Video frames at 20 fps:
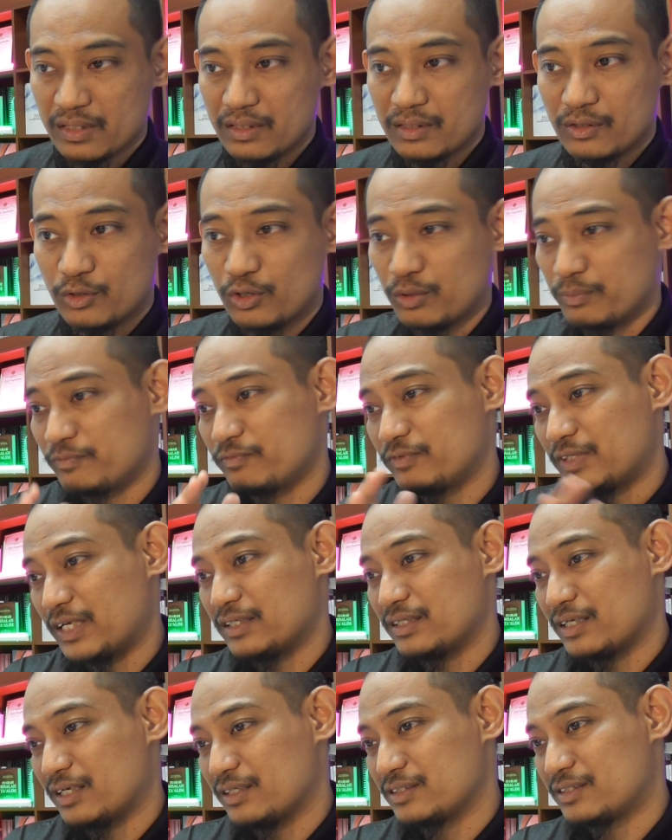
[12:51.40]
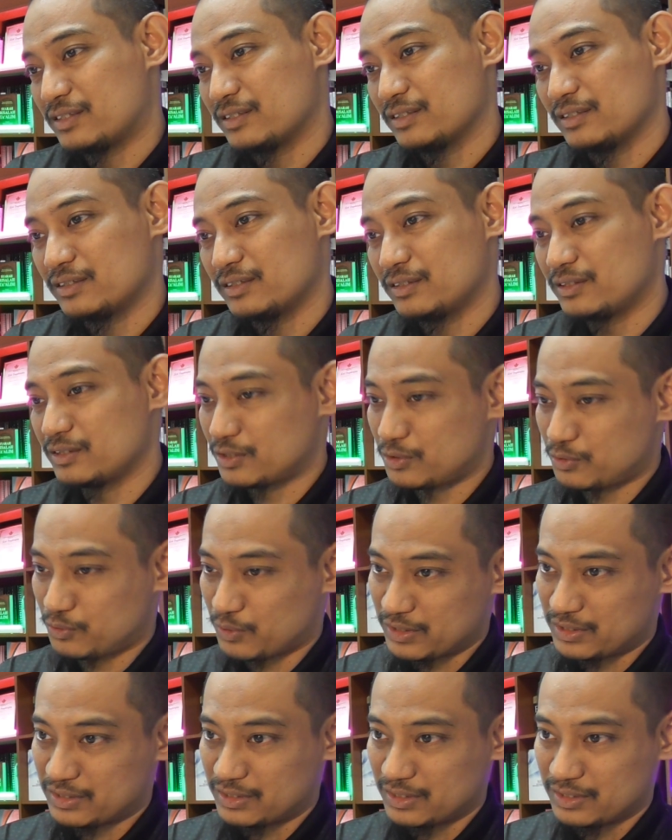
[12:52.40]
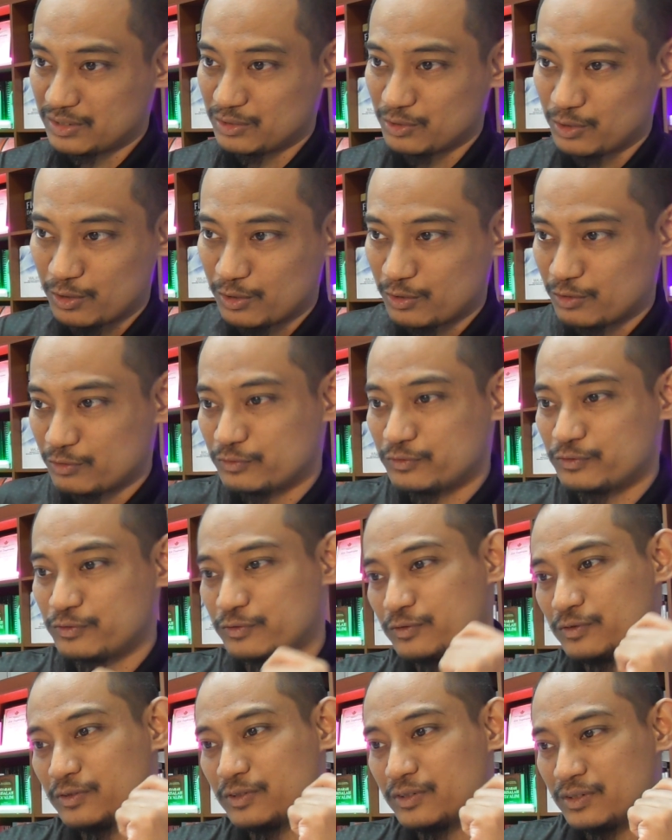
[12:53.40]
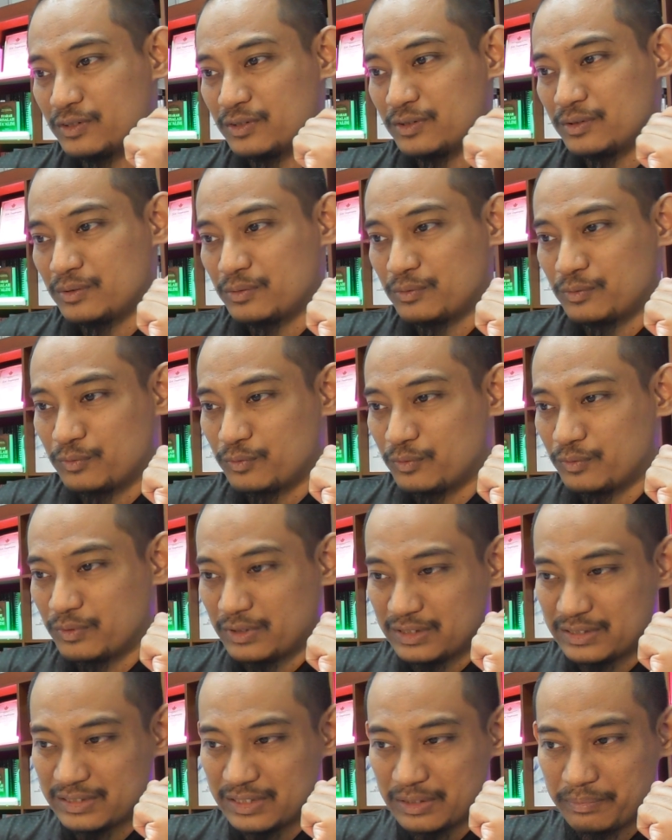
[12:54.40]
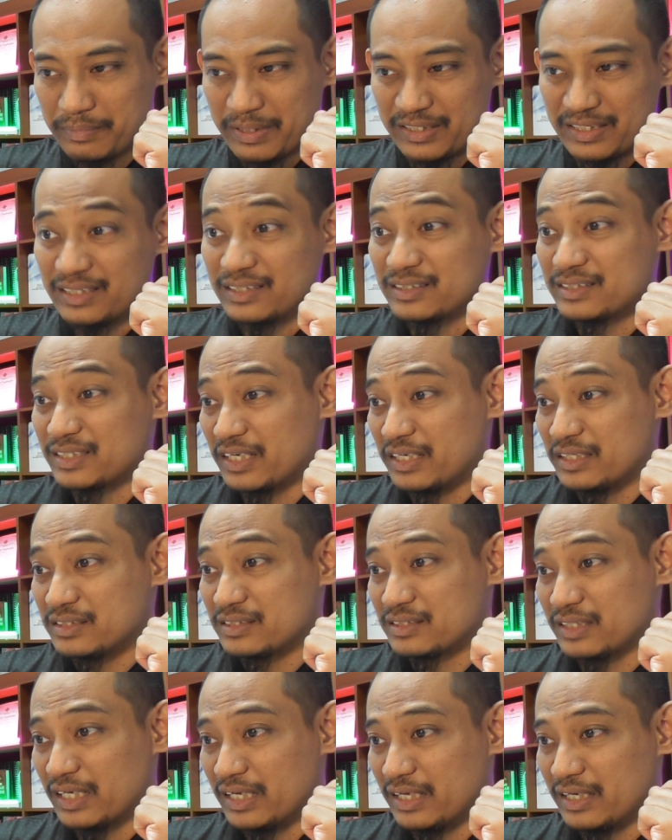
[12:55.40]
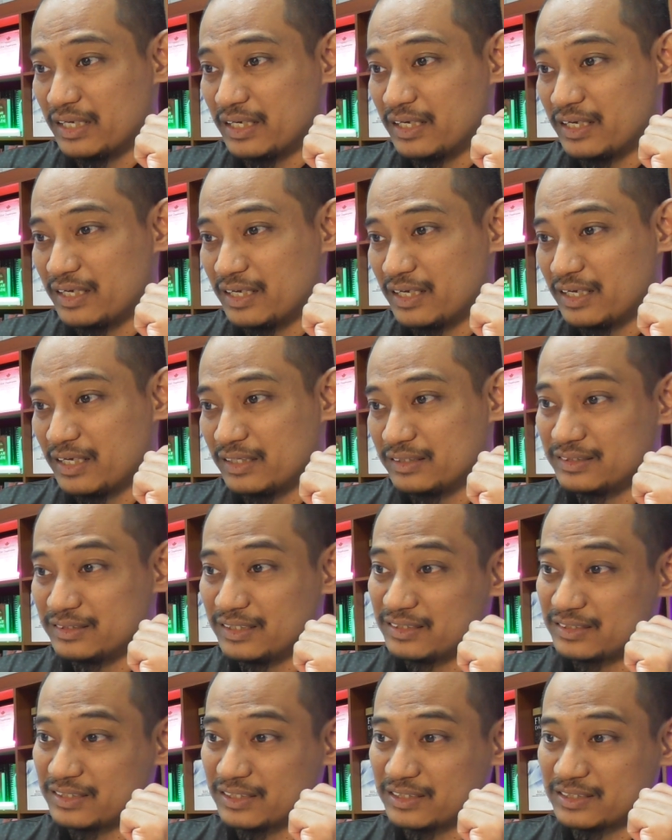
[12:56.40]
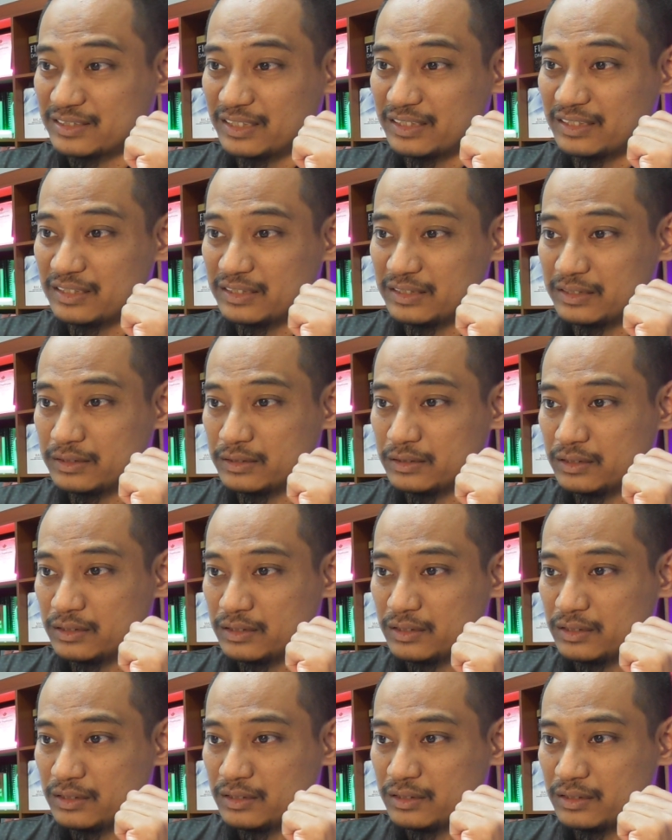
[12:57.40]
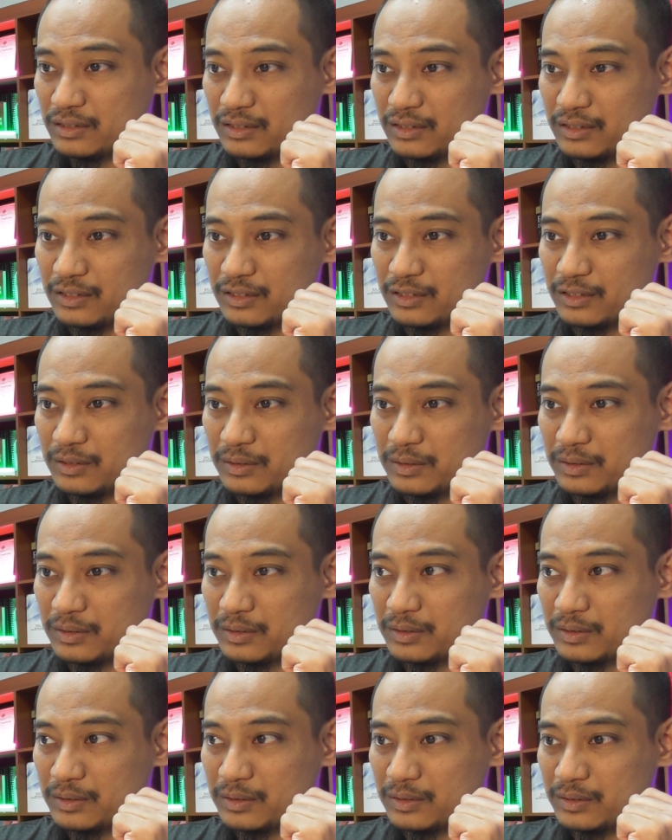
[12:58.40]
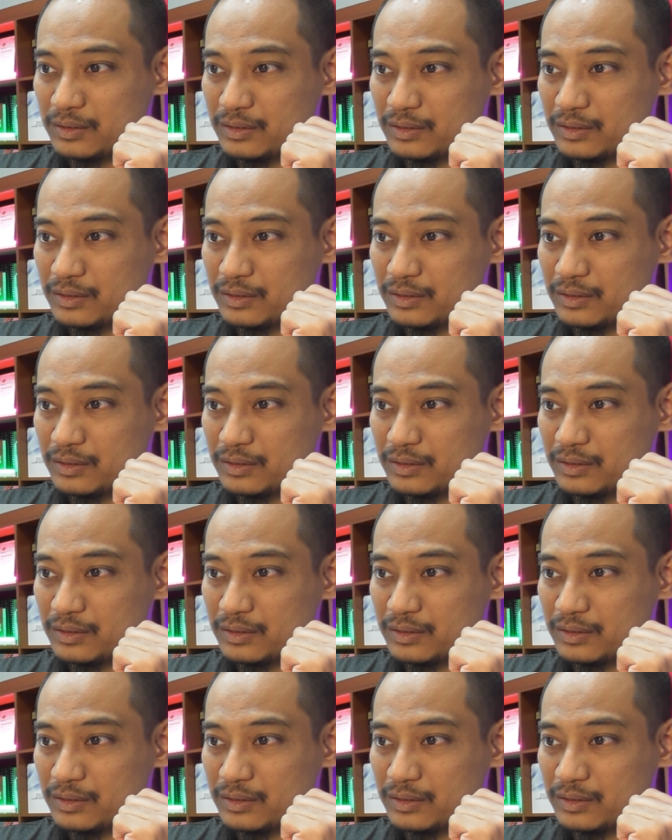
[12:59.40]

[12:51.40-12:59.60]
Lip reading: hope that answered the question of is it making sense. And interestingly, the